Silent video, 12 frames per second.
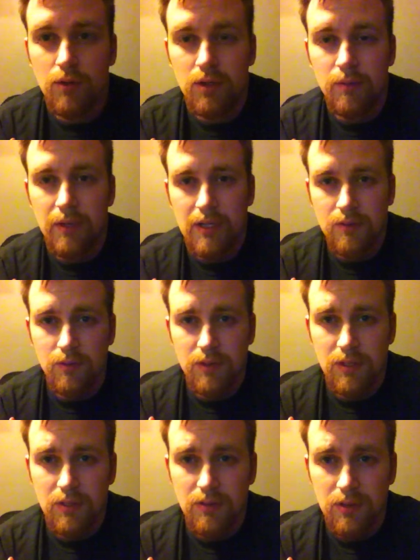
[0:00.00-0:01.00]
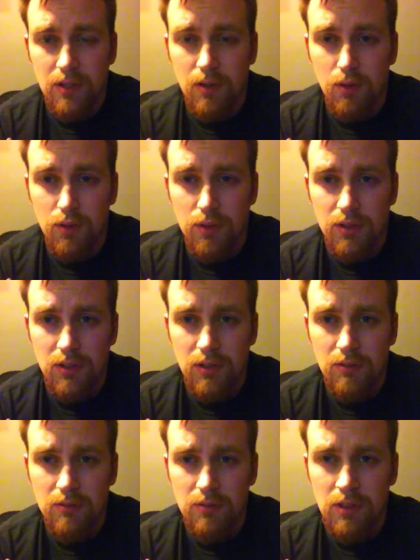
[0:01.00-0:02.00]
worked best was to use a coarse
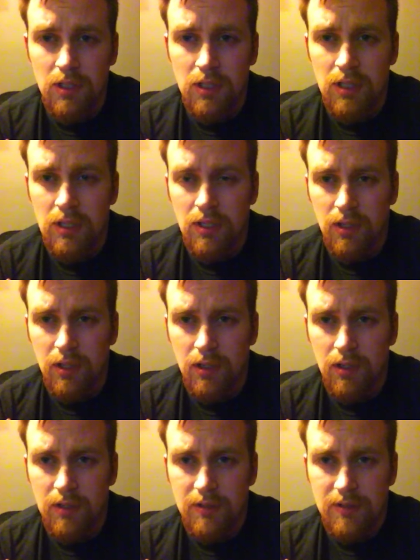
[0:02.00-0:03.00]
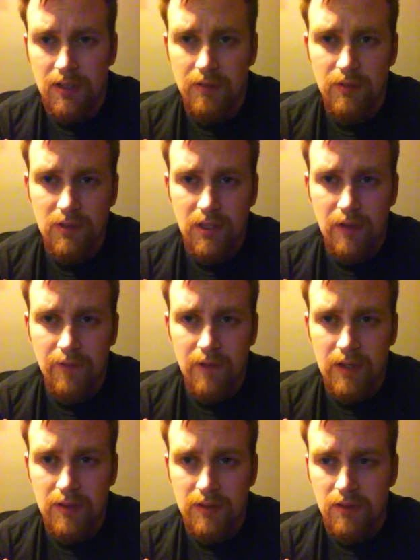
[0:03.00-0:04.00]
stone instead of using a
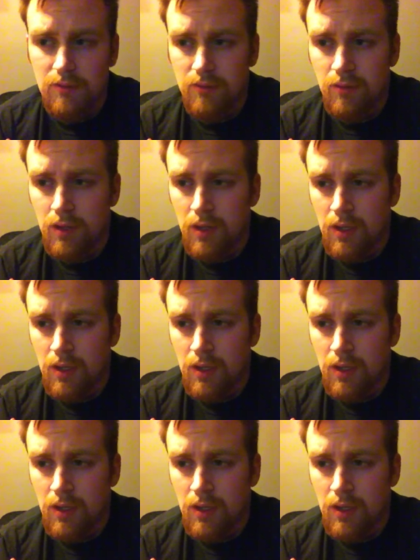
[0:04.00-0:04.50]
fine stone.